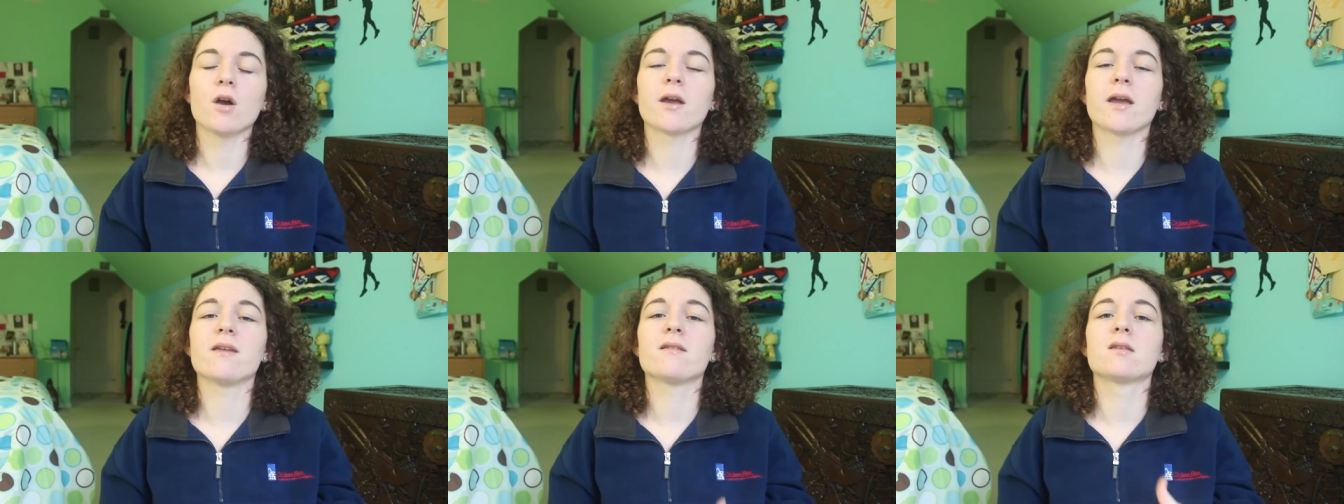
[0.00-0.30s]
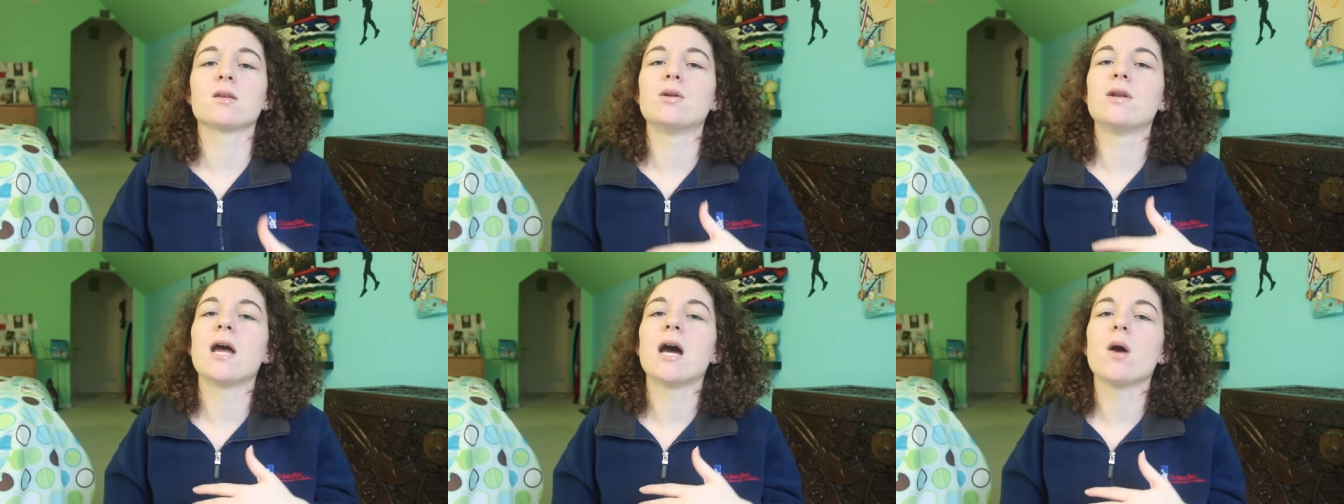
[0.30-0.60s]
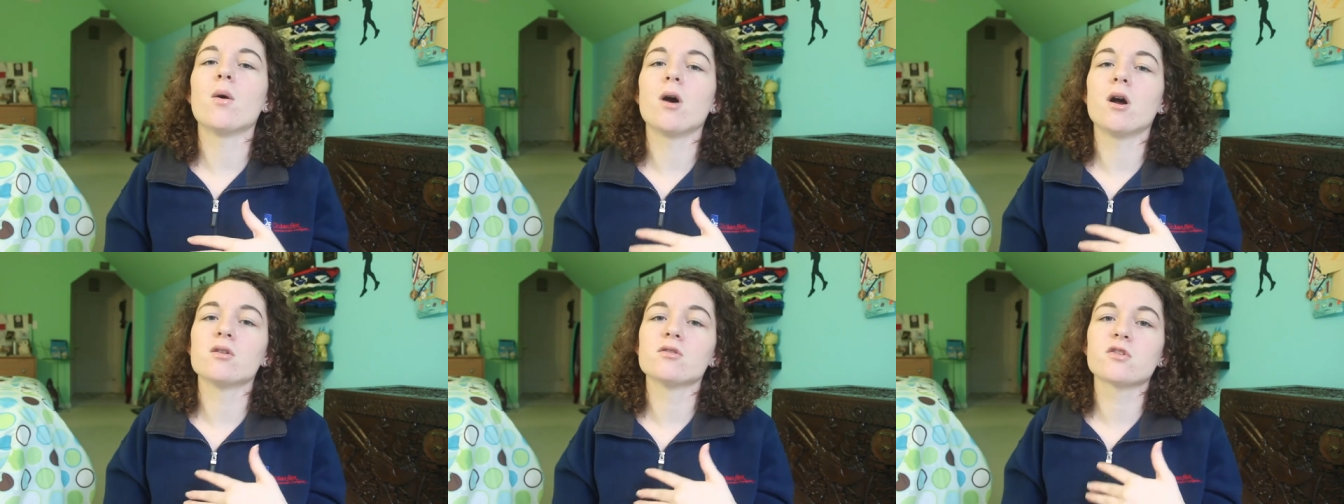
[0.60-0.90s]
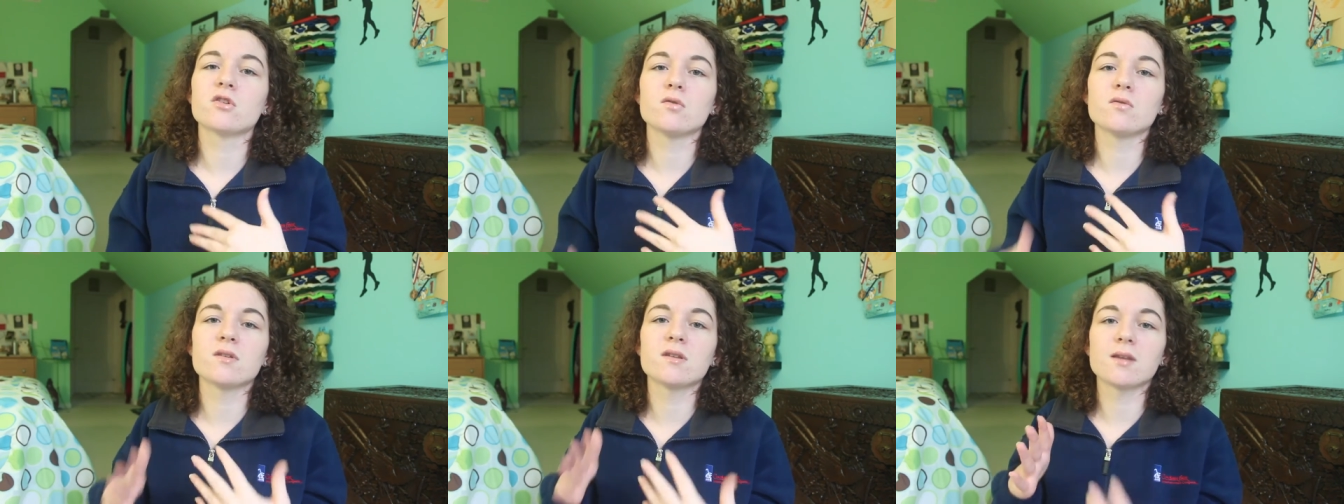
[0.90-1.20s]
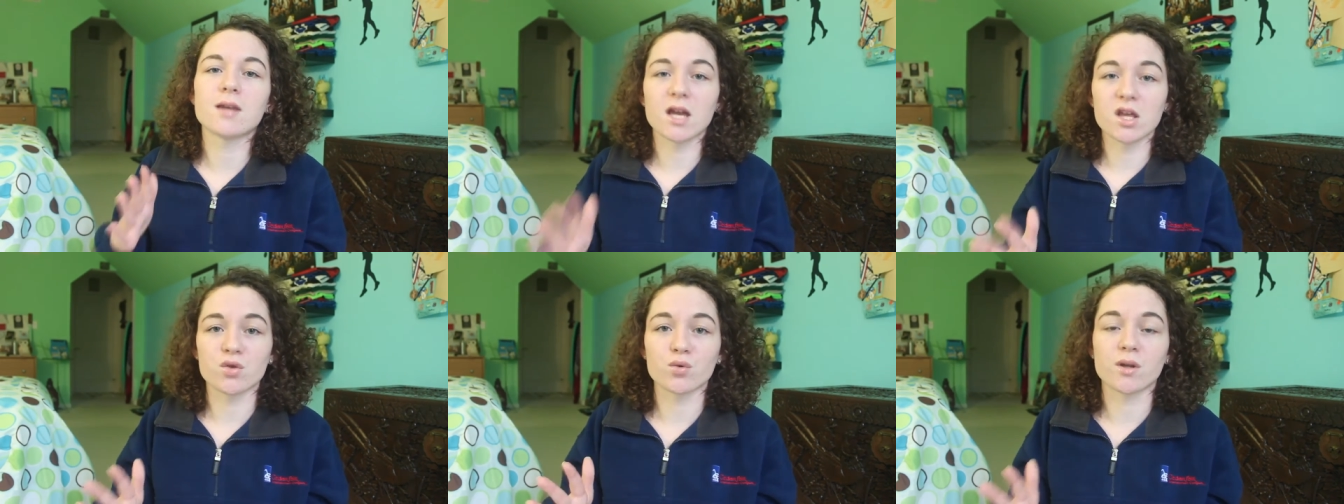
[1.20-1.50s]
Okay, so now on to
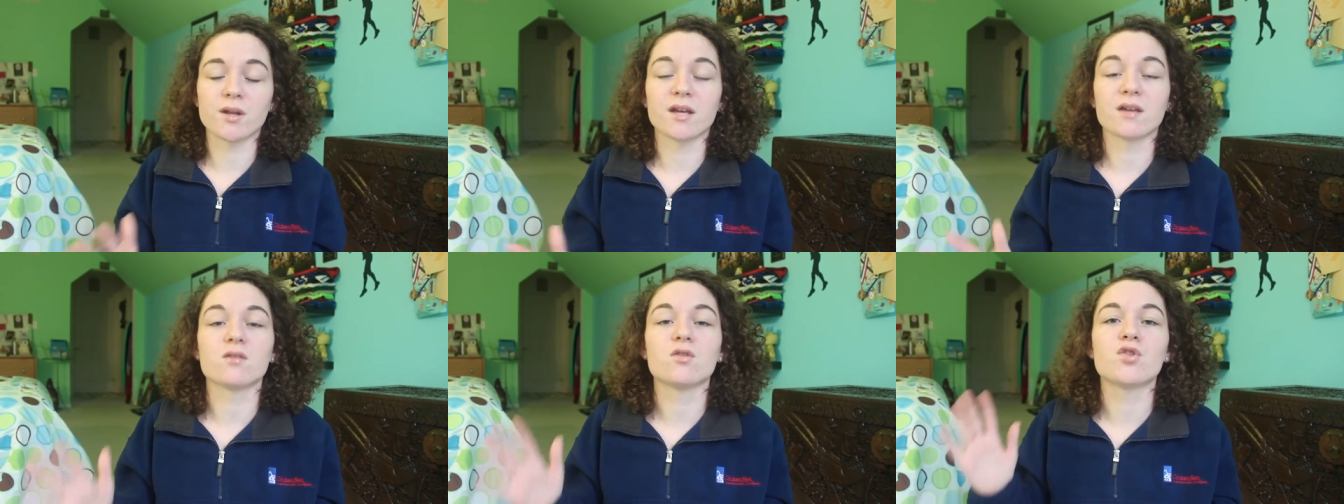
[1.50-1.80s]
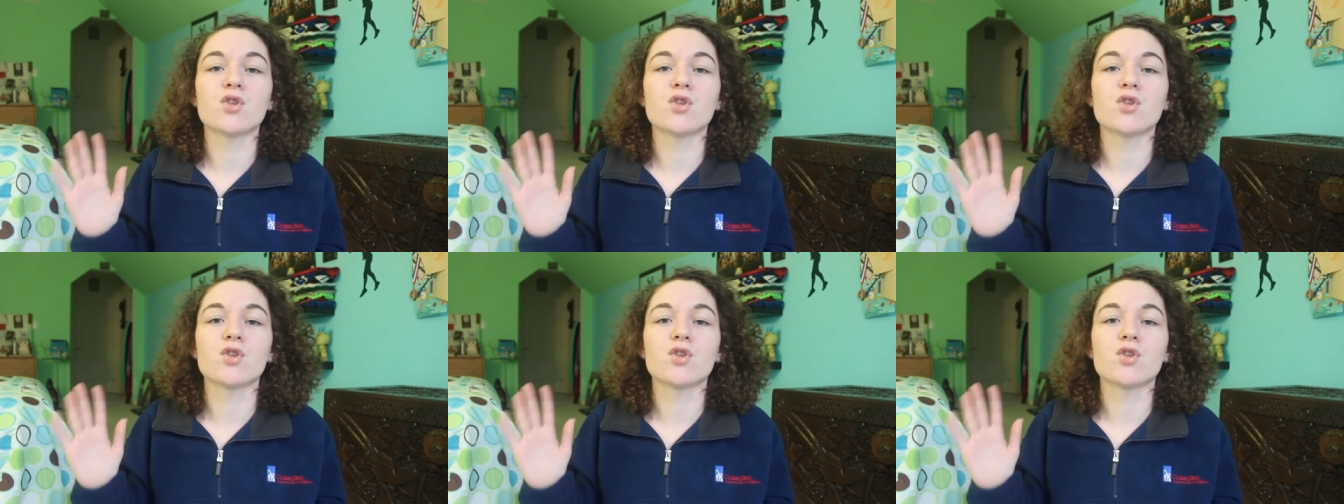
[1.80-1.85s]
scheduling.